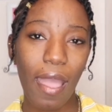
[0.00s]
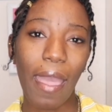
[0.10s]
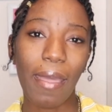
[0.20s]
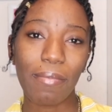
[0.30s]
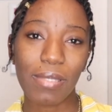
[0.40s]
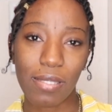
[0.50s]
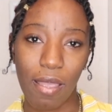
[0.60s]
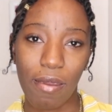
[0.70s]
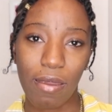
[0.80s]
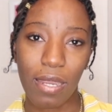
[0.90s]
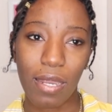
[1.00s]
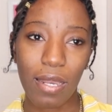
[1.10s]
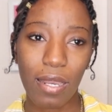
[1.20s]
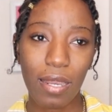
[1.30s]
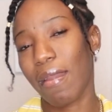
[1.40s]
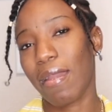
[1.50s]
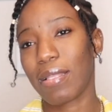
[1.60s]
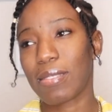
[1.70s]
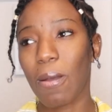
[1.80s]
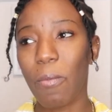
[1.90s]
I am sorry.
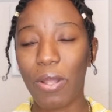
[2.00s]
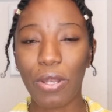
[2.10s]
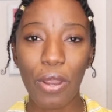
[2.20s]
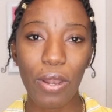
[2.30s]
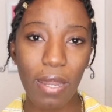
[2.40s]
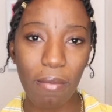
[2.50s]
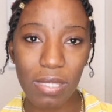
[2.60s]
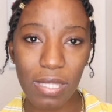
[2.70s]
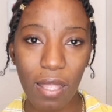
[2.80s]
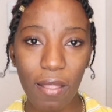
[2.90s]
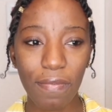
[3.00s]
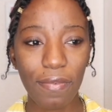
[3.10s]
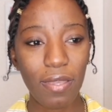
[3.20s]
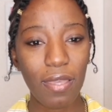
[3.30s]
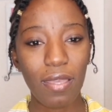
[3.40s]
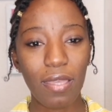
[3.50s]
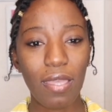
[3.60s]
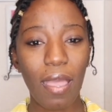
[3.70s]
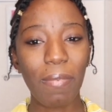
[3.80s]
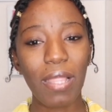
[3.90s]
Alright, someone hurt themselves,
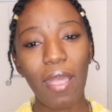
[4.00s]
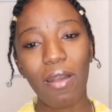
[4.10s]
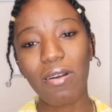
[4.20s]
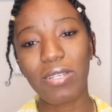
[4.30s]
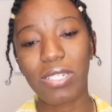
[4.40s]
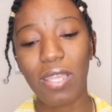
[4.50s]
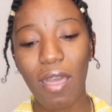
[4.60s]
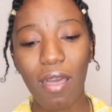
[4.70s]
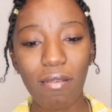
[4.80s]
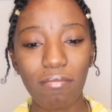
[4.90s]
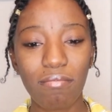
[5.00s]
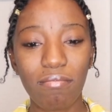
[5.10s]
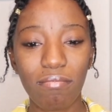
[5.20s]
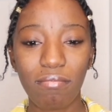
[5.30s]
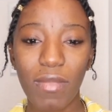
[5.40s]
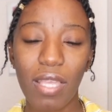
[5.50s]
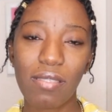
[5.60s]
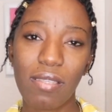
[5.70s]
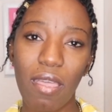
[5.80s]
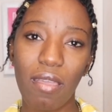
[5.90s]
you'll be like, hush, yeah, I
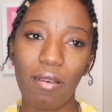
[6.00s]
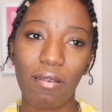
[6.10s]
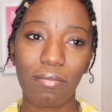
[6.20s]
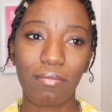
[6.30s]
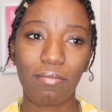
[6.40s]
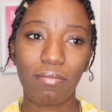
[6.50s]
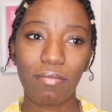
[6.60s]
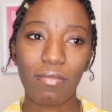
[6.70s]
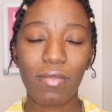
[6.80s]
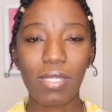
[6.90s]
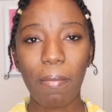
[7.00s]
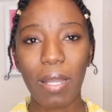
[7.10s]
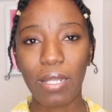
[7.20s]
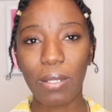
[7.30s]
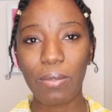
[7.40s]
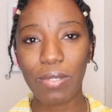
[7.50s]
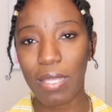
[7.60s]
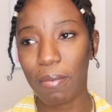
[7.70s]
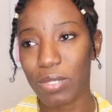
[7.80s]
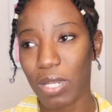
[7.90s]
saw you go. Somebody lose
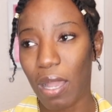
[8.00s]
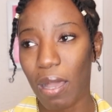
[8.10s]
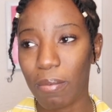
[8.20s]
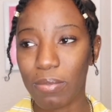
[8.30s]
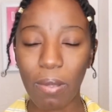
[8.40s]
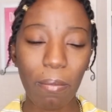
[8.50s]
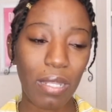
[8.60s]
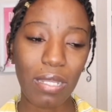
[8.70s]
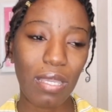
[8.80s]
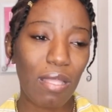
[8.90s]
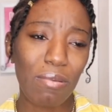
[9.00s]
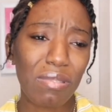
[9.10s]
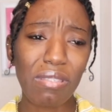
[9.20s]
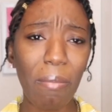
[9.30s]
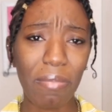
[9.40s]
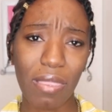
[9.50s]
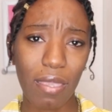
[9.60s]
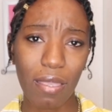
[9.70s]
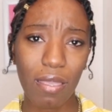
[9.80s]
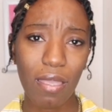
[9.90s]
them job, somebody, you know,
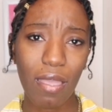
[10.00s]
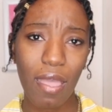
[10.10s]
something.